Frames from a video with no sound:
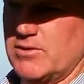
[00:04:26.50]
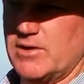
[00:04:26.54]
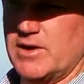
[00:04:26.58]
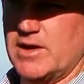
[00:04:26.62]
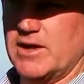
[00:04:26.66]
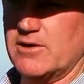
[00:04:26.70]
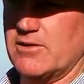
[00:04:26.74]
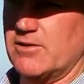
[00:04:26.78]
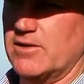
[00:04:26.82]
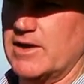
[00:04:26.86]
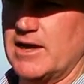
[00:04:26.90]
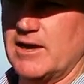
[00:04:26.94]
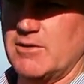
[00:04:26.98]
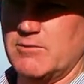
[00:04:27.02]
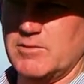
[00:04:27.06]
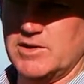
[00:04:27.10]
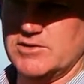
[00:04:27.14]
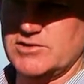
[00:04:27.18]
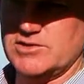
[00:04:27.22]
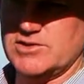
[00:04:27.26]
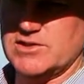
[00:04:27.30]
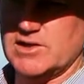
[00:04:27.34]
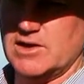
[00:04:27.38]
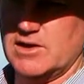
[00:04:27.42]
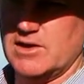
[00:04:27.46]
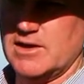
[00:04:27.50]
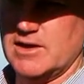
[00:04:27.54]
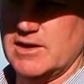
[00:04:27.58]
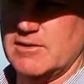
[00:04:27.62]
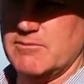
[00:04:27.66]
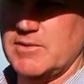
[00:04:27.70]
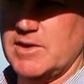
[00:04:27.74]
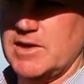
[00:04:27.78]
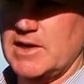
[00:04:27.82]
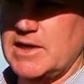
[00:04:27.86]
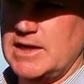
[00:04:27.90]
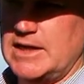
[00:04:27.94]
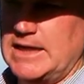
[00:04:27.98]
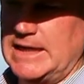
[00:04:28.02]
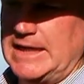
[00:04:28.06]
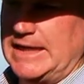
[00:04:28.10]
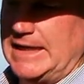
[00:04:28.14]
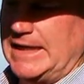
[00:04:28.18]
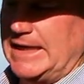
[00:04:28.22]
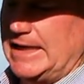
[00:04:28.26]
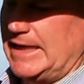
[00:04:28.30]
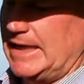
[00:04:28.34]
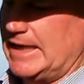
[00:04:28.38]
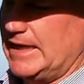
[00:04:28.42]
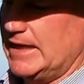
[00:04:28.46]
per acre and how much time.
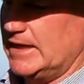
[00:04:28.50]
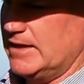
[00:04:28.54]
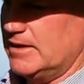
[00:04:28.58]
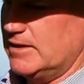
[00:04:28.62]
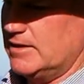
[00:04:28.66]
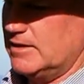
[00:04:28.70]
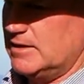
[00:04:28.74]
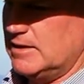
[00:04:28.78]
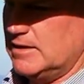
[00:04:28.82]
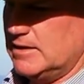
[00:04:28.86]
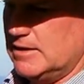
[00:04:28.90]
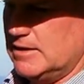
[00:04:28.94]
And